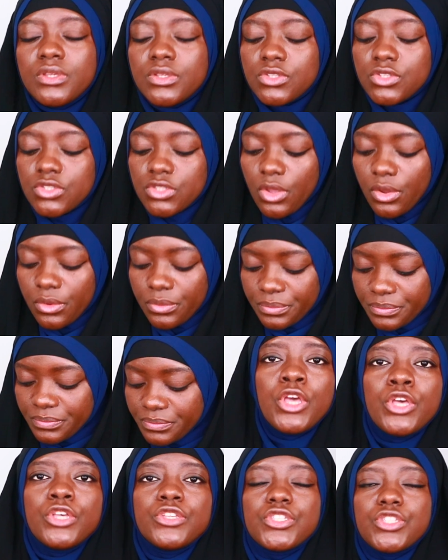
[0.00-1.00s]
So
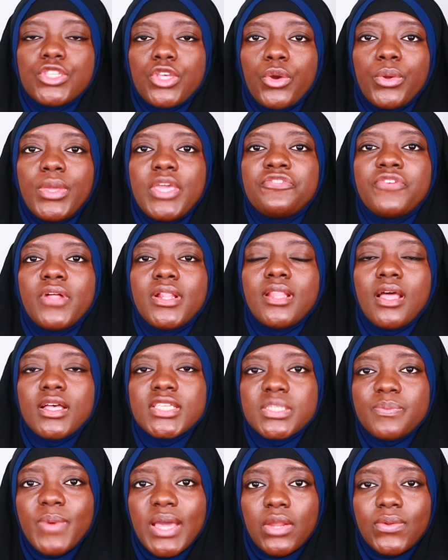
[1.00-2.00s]
if Allah
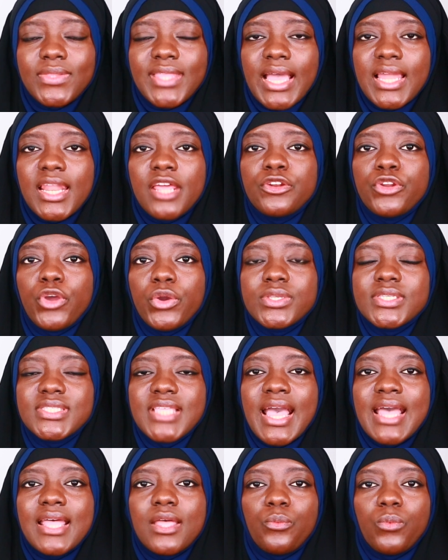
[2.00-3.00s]
subhanahu wa ta'ala knows
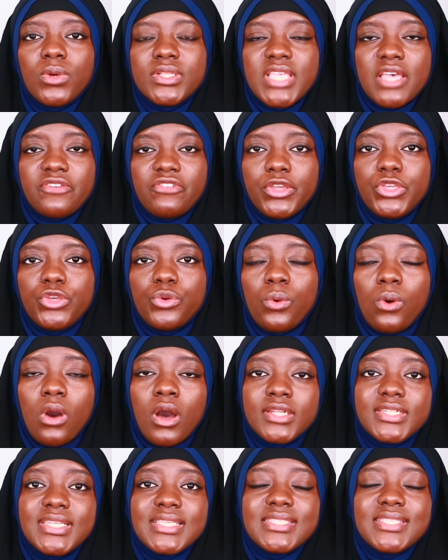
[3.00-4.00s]
that whatever you
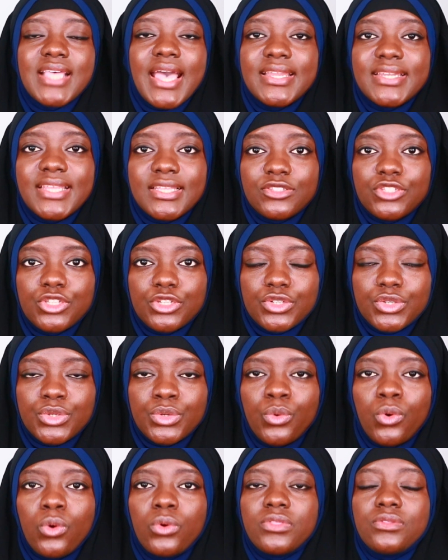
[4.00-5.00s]
are deciding to
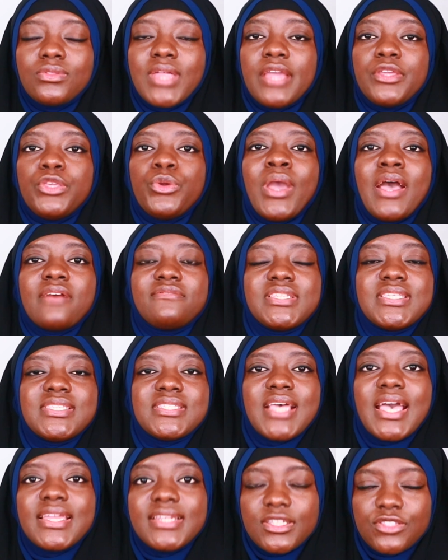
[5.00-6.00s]
do, or that you have
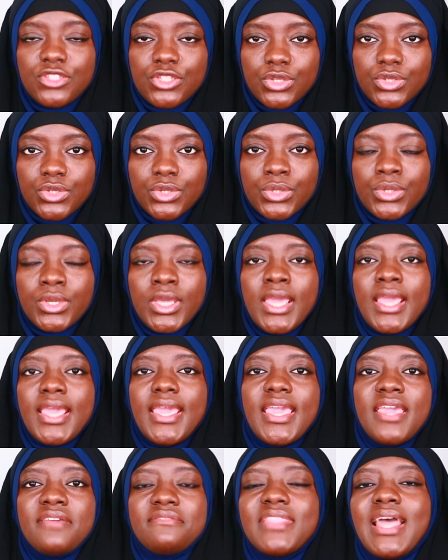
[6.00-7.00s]
decided to do,
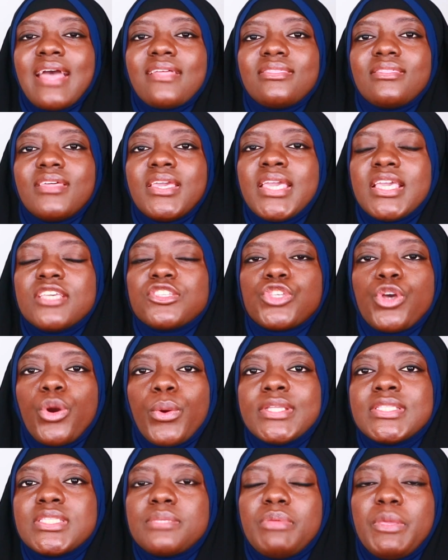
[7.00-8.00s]
if that thing is going to